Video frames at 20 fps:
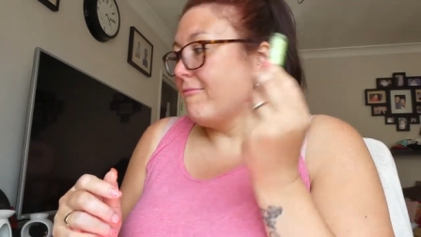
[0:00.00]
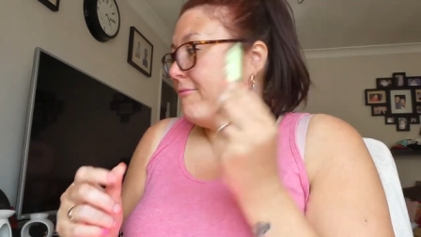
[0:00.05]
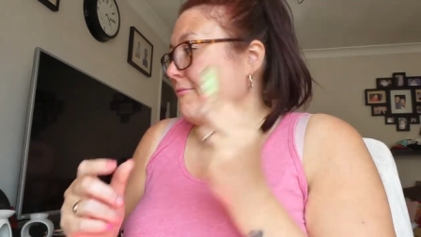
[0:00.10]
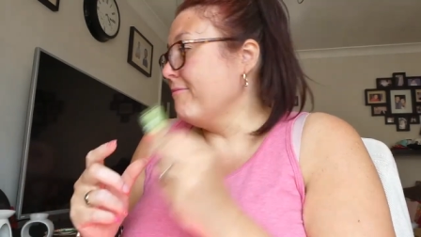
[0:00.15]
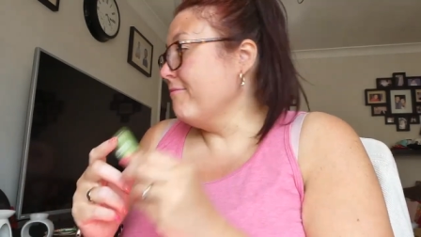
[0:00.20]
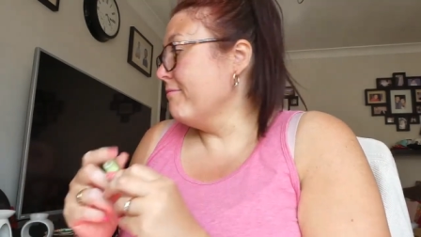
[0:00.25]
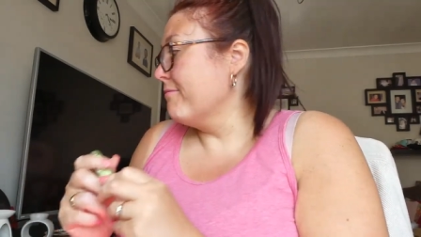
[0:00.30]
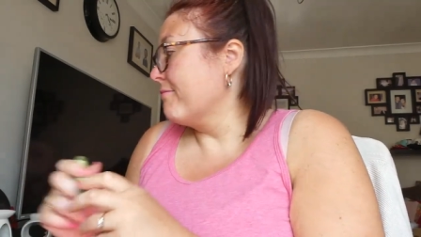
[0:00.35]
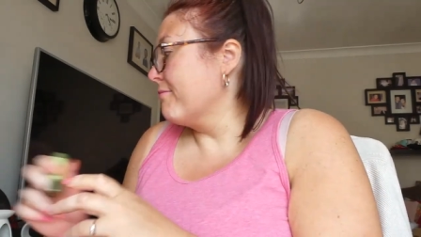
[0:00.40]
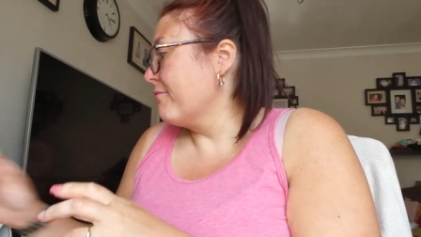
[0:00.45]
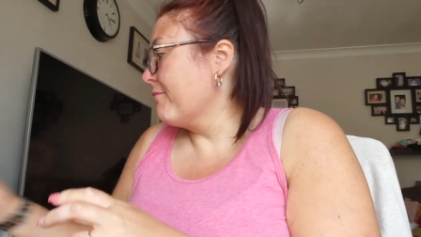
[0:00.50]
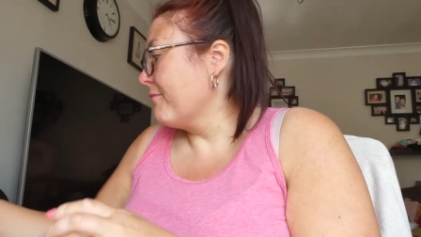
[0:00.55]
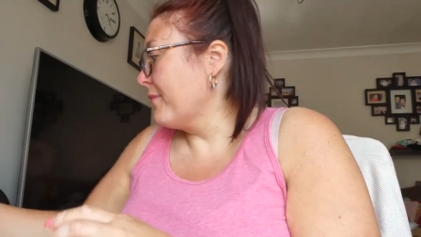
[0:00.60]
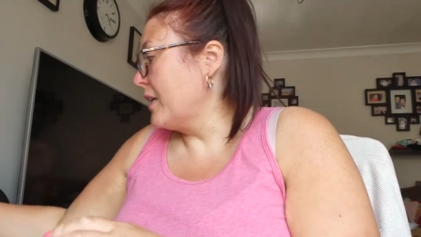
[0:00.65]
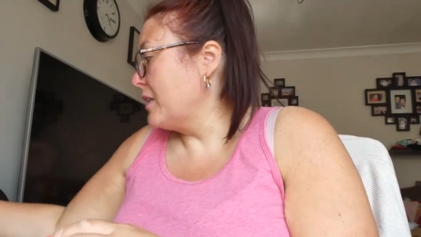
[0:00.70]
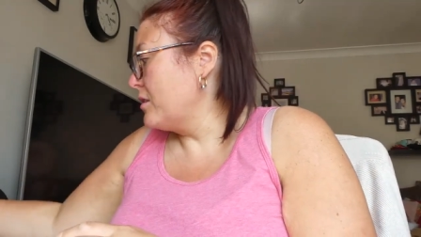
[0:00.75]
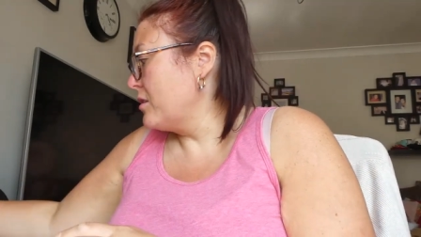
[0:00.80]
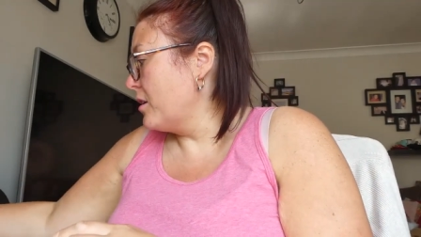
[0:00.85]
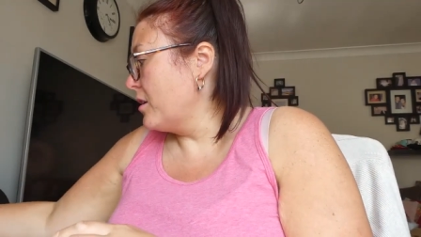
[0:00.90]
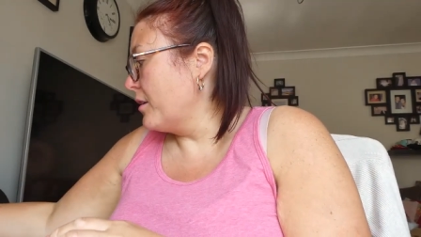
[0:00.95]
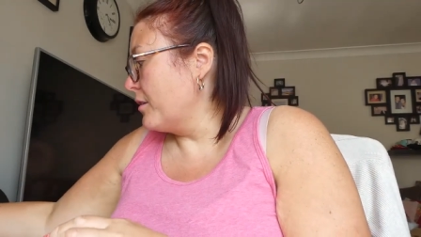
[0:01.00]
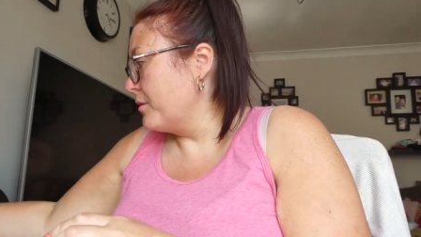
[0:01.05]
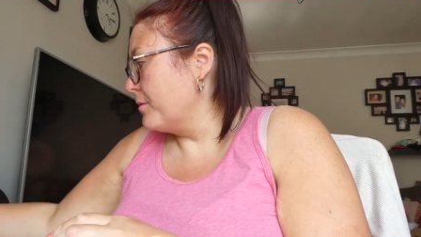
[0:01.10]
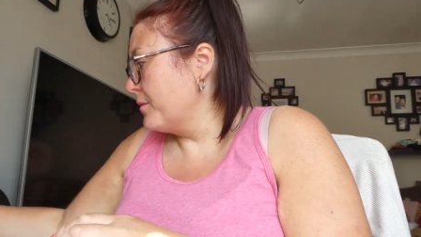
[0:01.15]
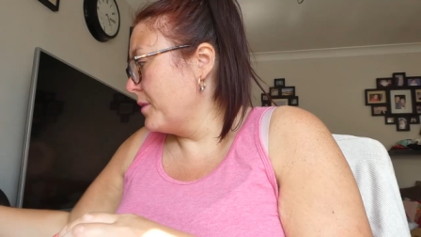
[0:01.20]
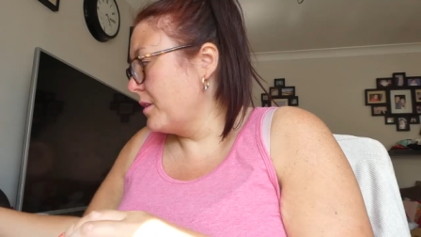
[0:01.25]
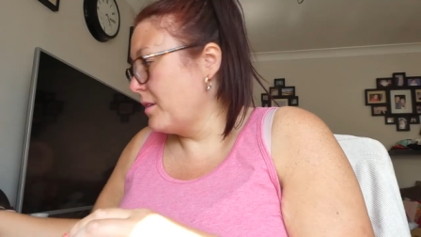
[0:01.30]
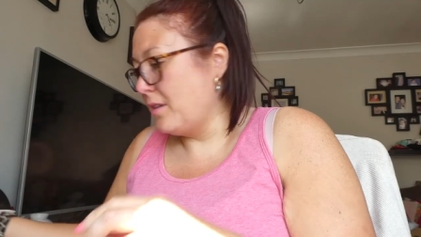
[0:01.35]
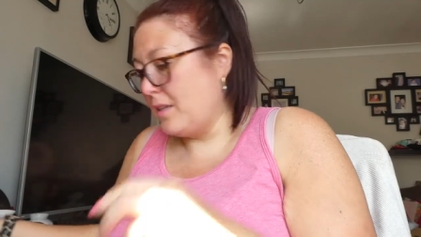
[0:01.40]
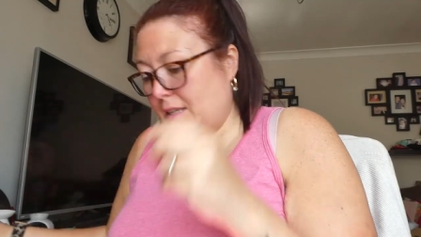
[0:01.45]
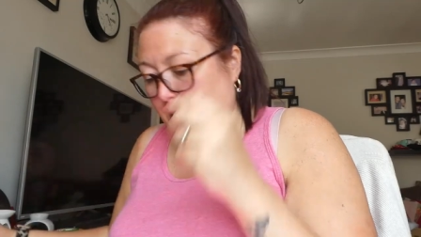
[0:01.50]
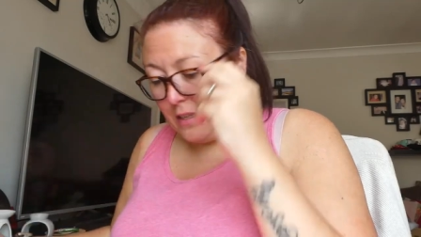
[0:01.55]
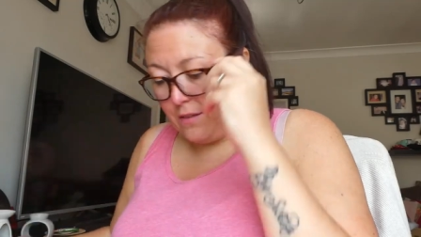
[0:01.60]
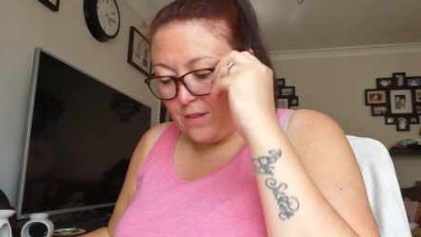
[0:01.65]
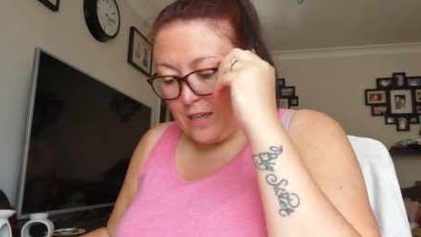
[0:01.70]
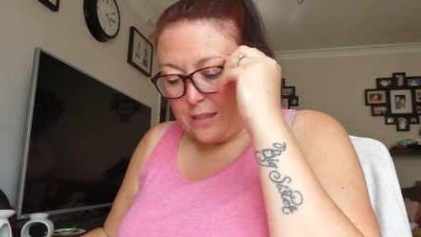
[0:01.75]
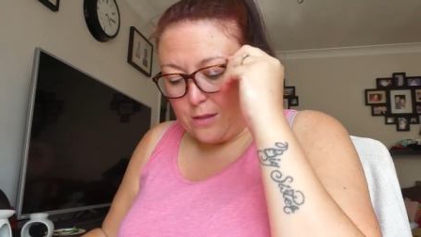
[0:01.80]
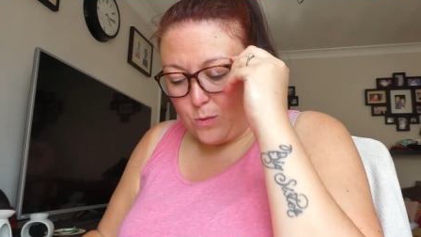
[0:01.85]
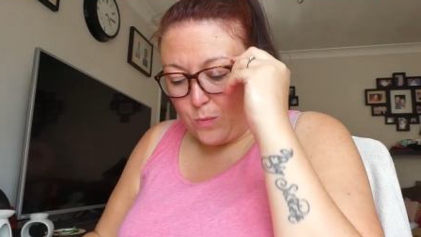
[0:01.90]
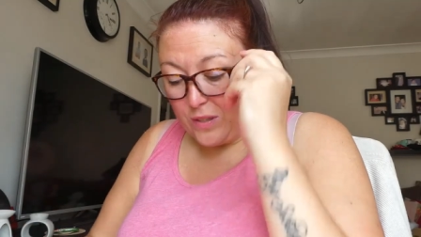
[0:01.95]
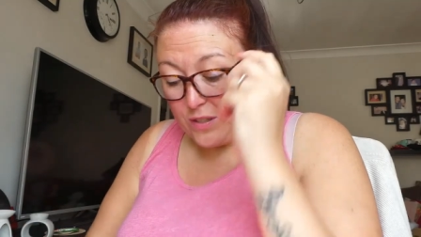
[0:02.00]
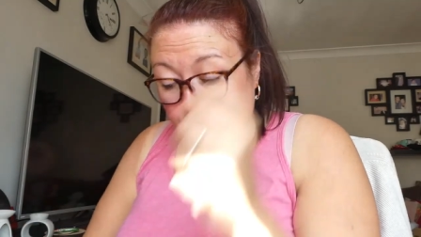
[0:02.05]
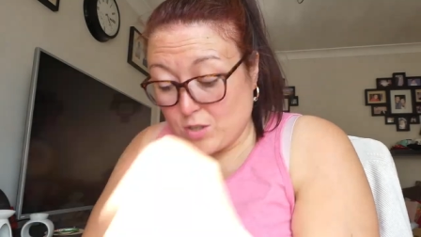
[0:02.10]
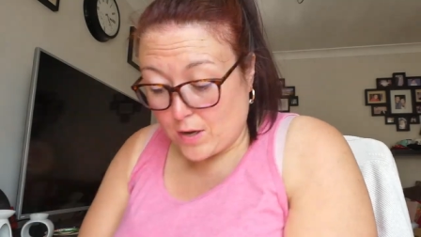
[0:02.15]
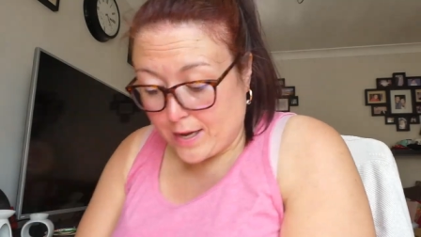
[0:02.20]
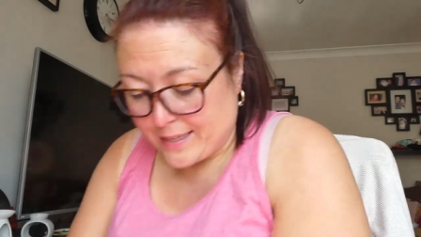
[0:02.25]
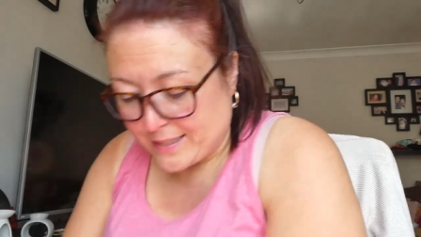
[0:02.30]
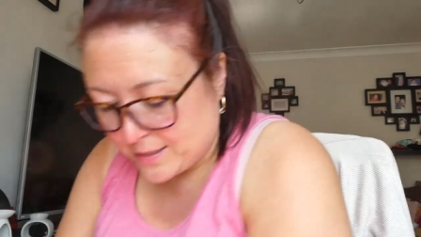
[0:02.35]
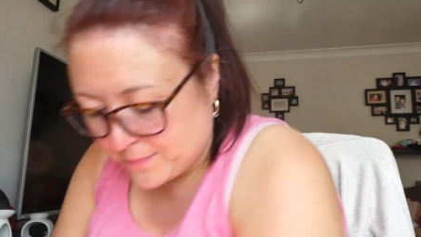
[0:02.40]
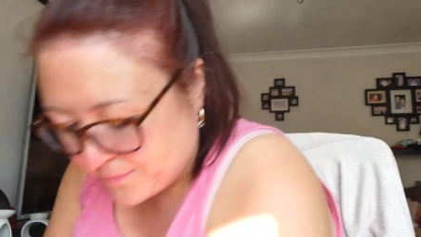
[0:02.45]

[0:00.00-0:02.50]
Mm. So I'm going to leave that to one side.